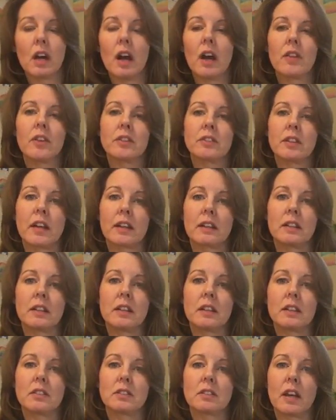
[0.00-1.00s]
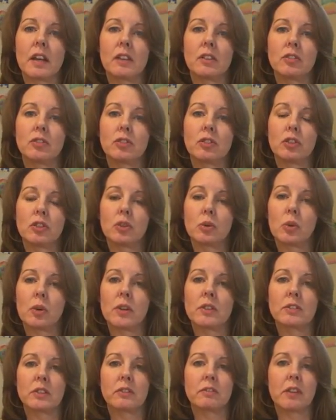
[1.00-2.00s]
other techniques and
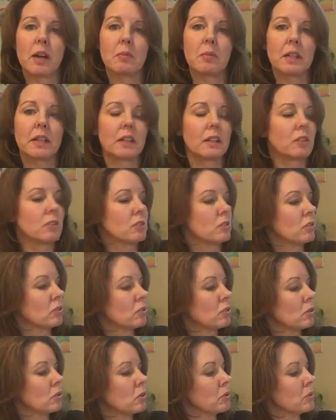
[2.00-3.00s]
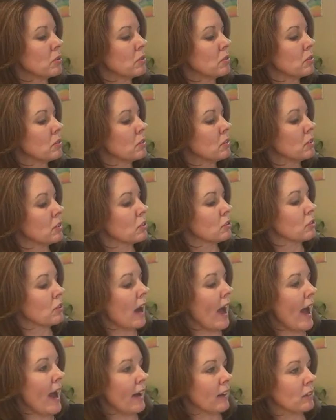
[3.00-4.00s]
cures and remedies to
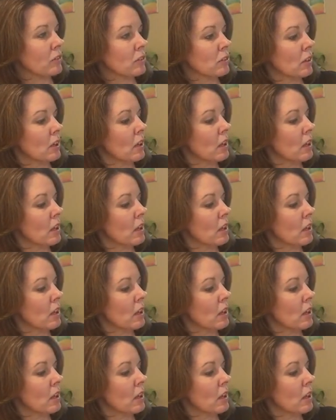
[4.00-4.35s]
detract